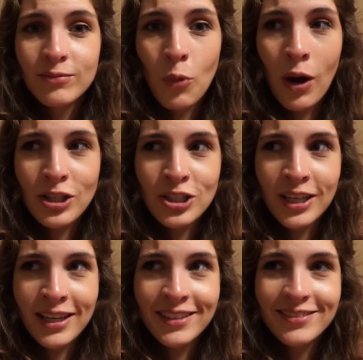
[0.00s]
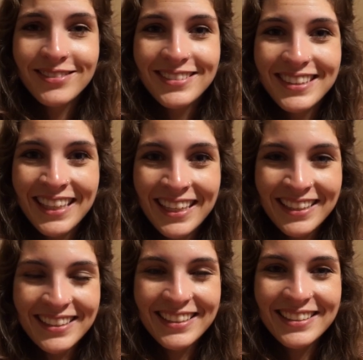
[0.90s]
watching it
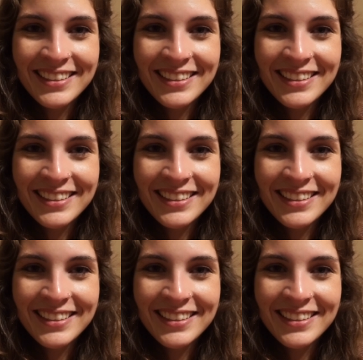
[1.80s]
and